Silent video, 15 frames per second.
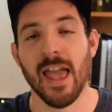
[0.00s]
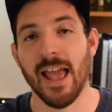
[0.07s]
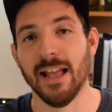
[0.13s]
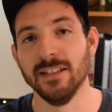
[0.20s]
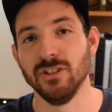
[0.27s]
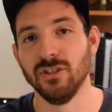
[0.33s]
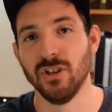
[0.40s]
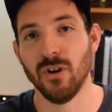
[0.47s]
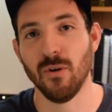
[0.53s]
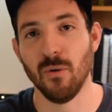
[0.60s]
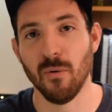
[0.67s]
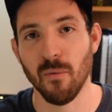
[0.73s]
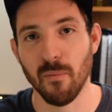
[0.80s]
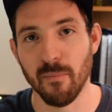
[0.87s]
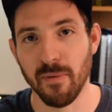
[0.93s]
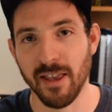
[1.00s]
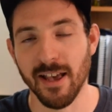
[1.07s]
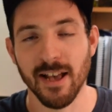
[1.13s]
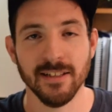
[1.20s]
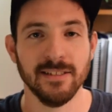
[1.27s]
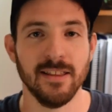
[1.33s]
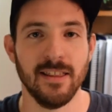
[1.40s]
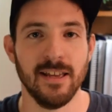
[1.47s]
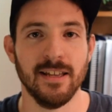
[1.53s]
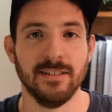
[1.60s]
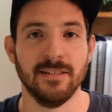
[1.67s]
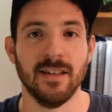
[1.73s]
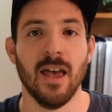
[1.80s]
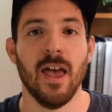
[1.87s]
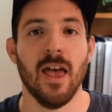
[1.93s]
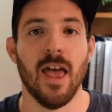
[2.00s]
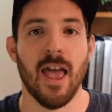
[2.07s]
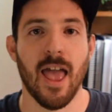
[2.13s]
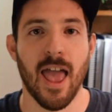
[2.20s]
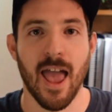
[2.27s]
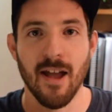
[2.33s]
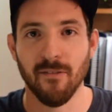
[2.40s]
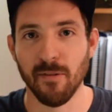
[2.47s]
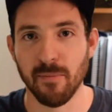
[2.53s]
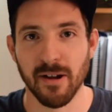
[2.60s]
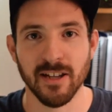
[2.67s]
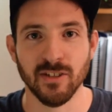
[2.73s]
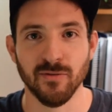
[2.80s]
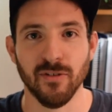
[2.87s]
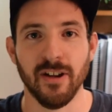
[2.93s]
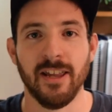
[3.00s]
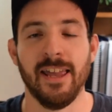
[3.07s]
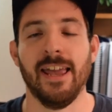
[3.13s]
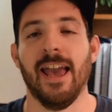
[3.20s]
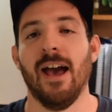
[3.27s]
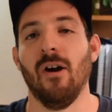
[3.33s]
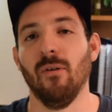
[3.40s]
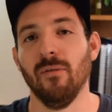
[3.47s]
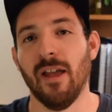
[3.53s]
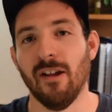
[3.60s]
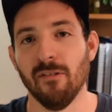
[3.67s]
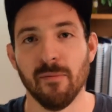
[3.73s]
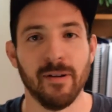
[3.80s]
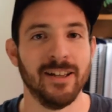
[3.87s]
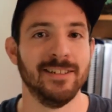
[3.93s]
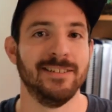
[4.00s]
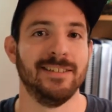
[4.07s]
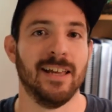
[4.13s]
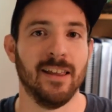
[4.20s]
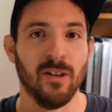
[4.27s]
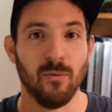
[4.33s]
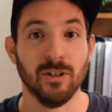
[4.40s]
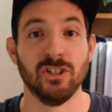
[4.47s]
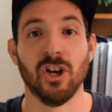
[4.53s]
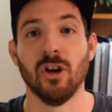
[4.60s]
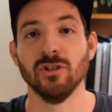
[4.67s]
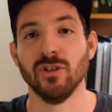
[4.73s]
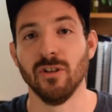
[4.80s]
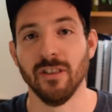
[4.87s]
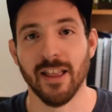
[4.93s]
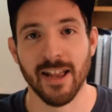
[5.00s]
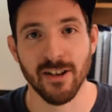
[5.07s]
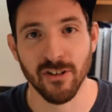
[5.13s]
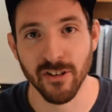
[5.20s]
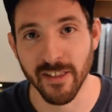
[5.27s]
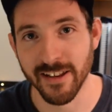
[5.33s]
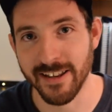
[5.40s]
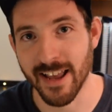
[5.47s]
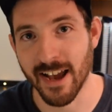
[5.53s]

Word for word: And so, because of this, everybody's freaking out, everybody's selling, which also led to the